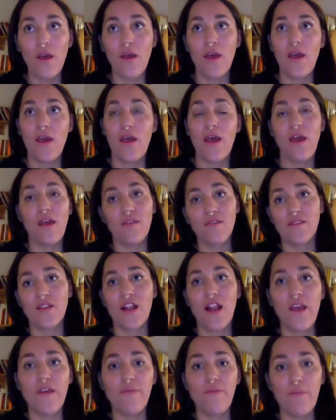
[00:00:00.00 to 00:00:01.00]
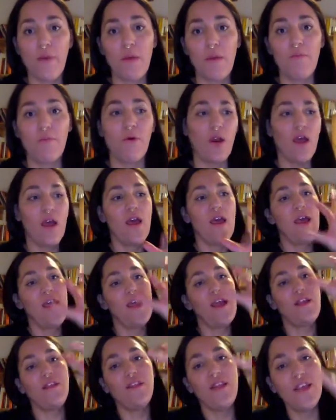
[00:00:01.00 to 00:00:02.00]
enslaved people,
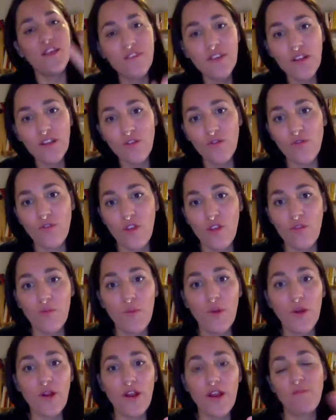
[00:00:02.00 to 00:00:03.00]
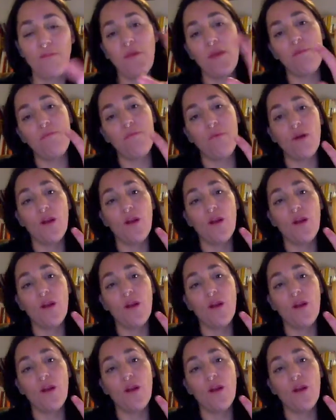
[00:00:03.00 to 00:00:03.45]
indigenous exploited people,